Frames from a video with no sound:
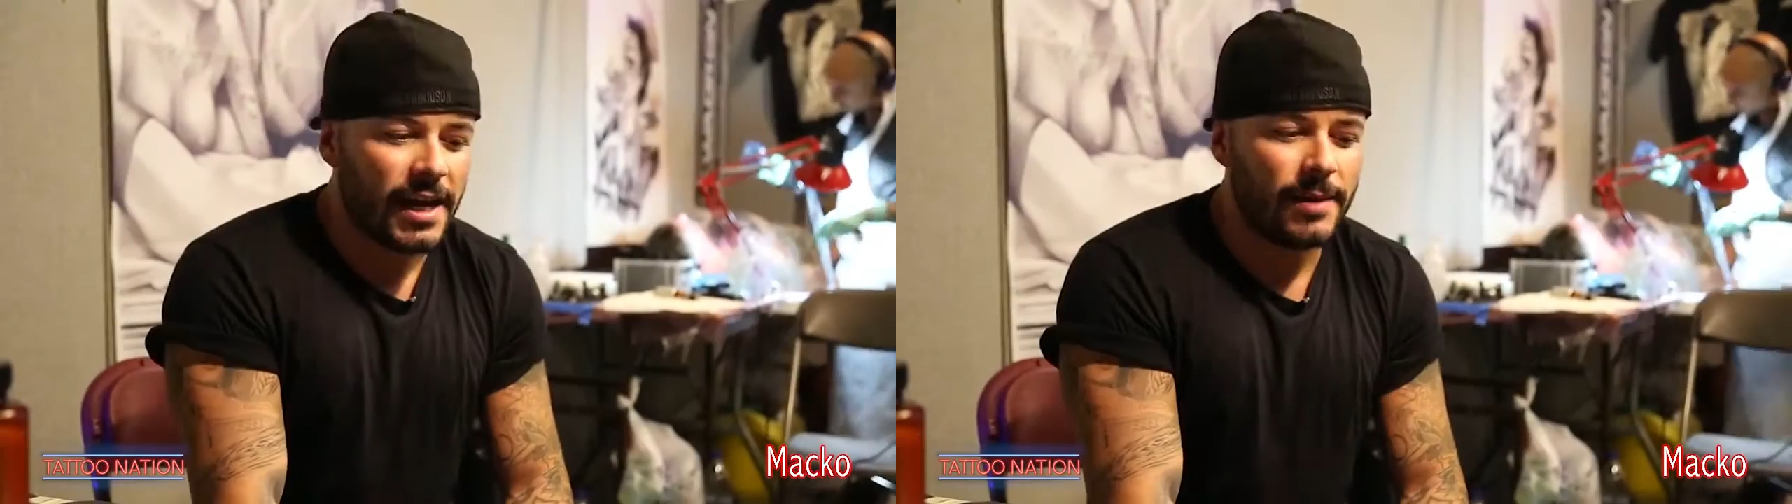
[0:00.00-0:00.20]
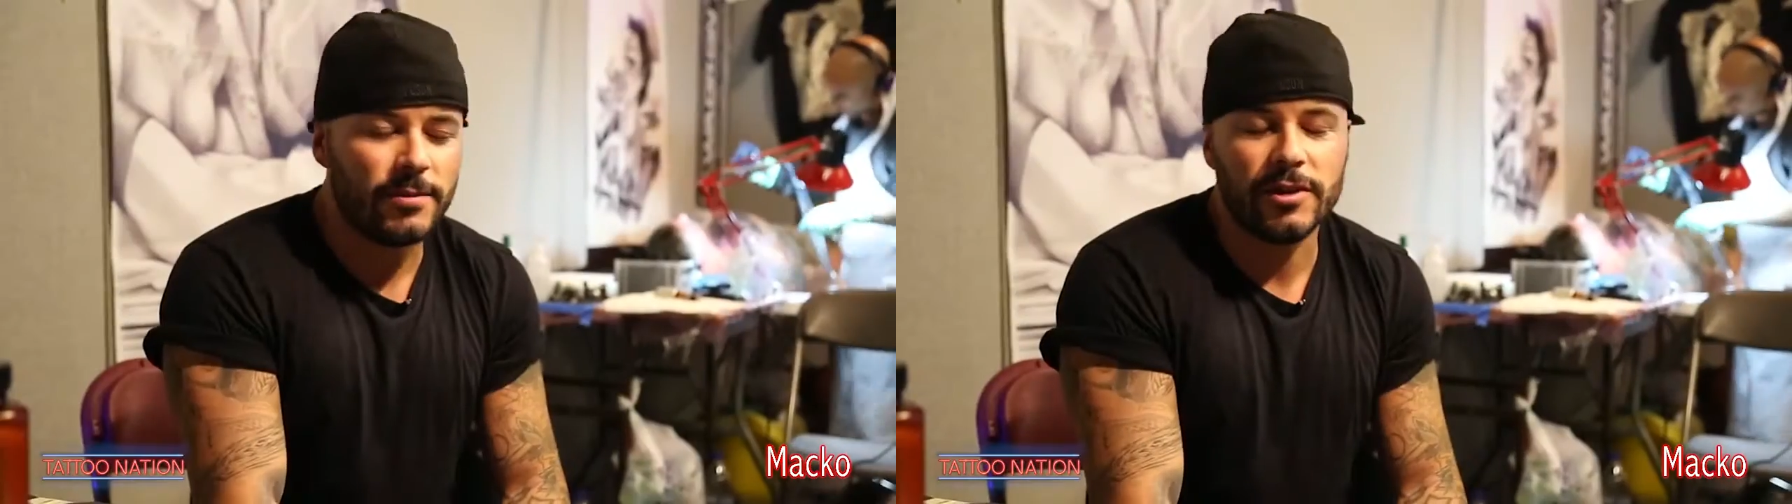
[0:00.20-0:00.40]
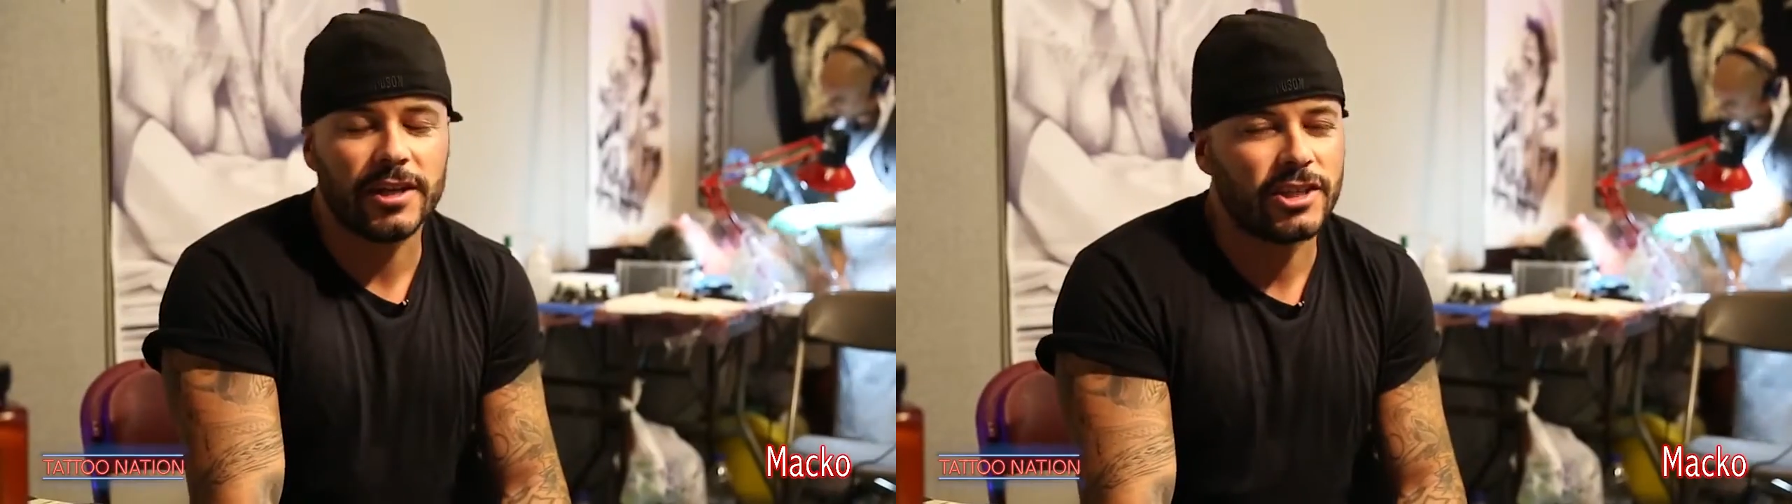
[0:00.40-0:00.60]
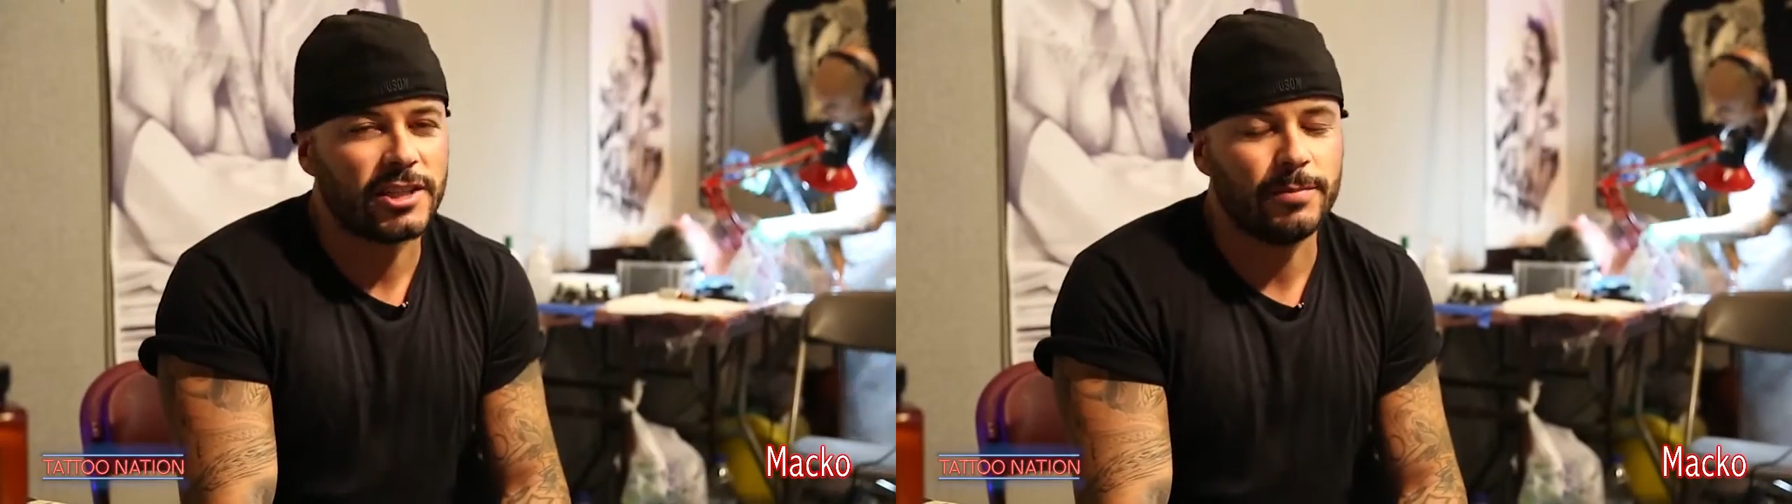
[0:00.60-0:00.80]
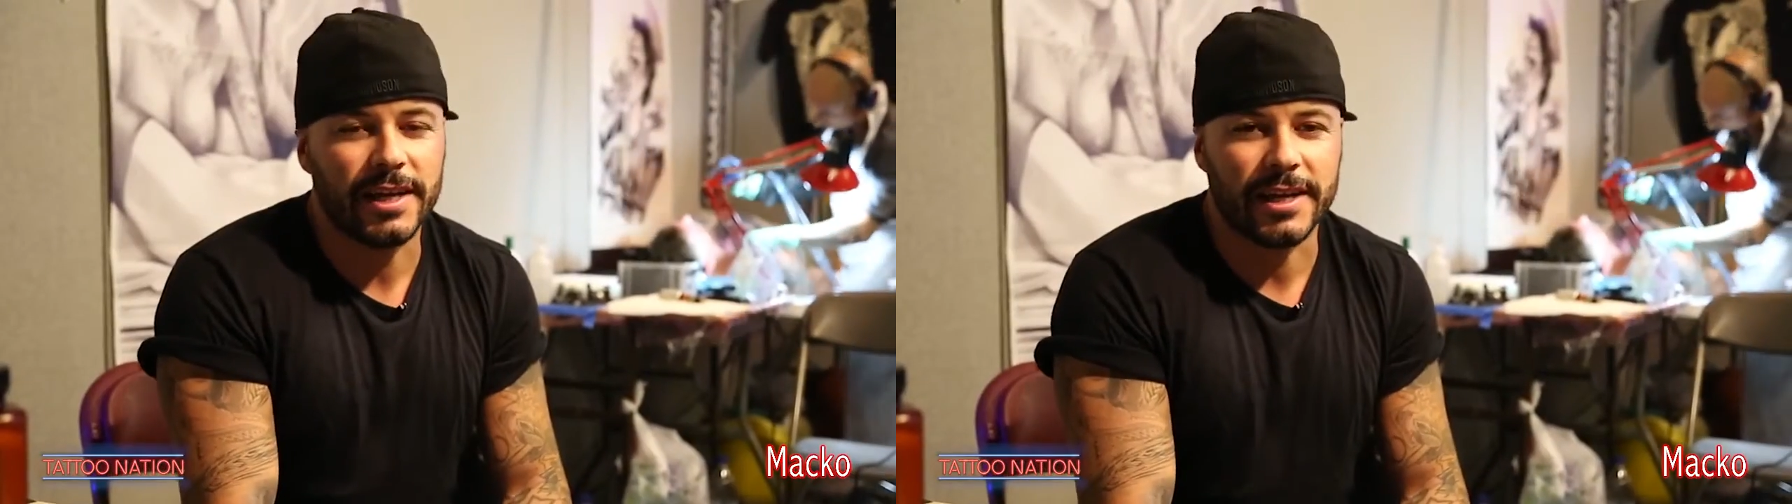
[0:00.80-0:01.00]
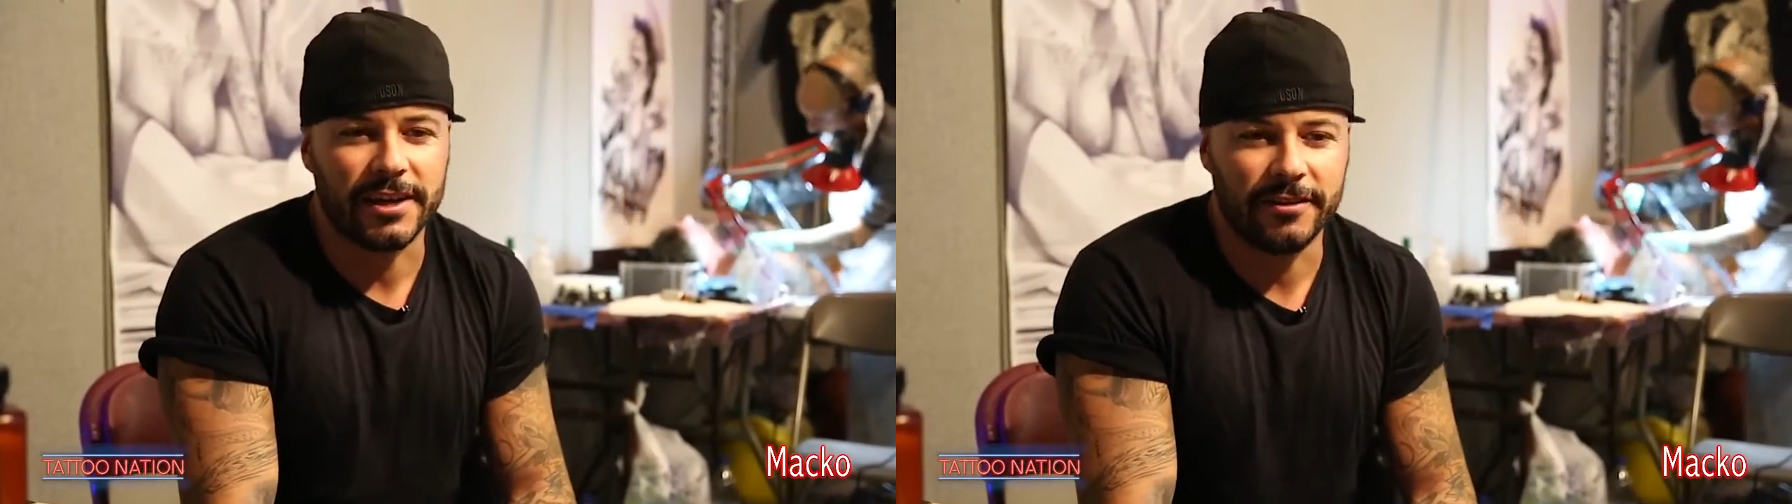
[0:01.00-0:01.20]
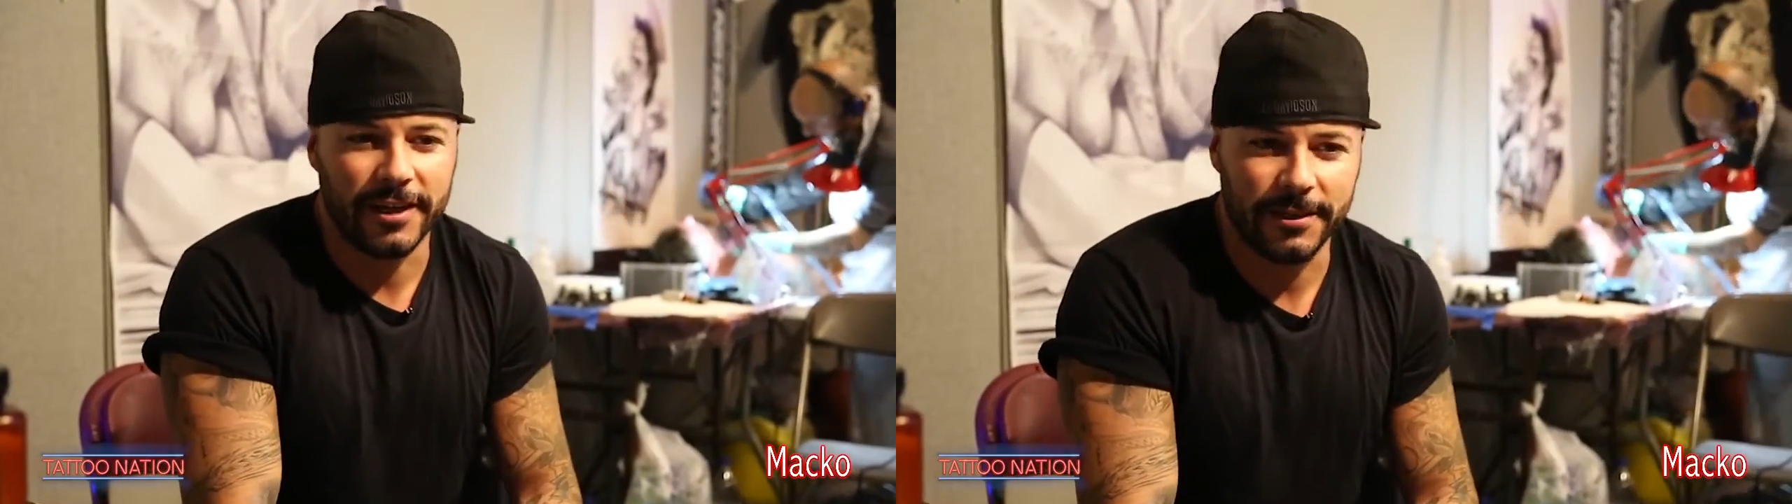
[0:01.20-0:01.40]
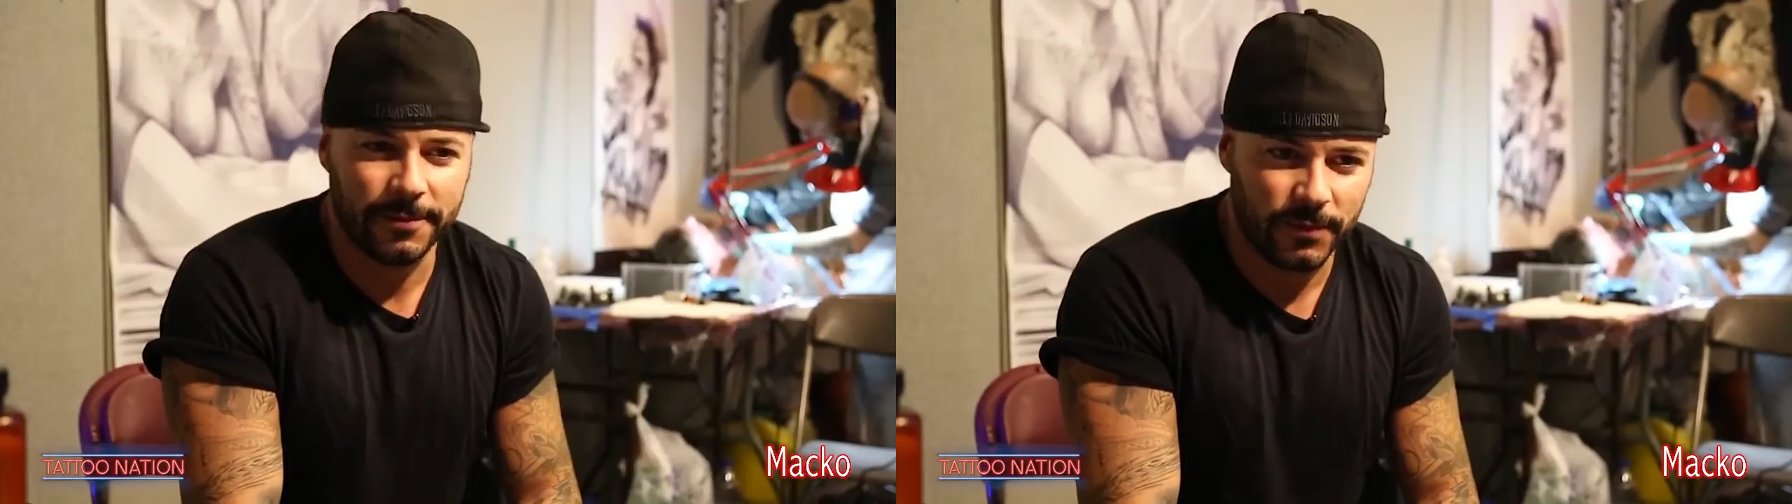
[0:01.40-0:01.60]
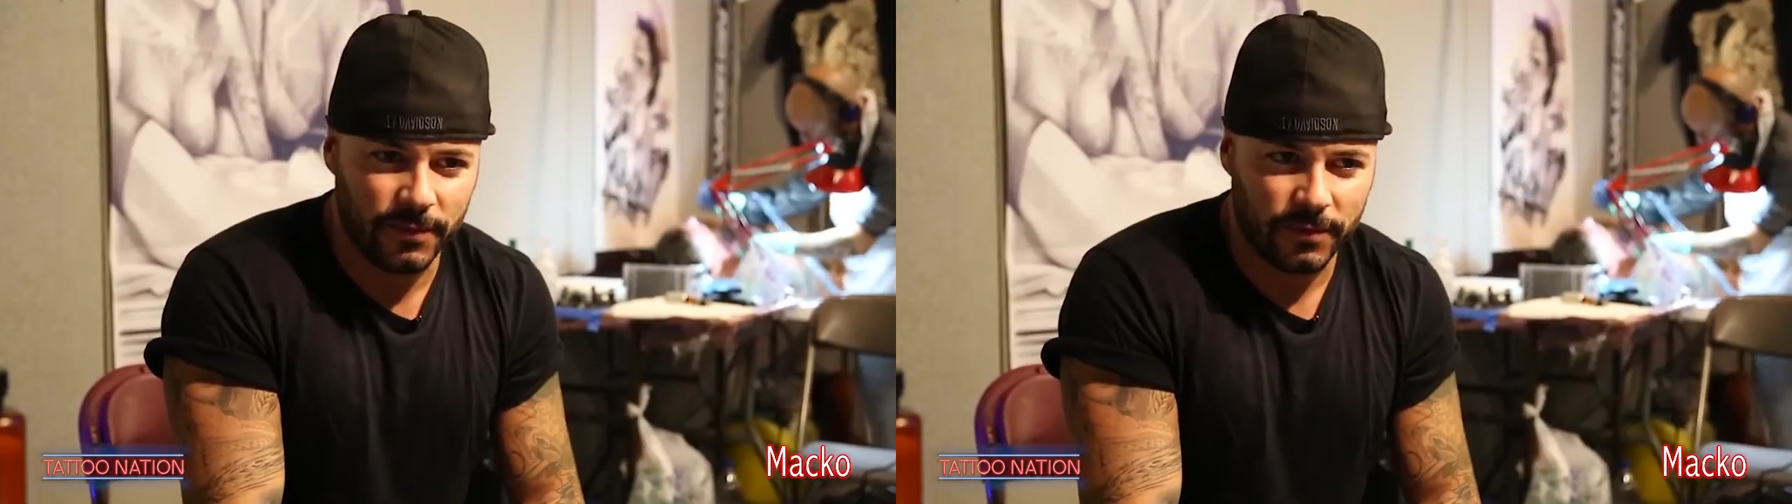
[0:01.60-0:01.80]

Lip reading: I'm doing just black and gray.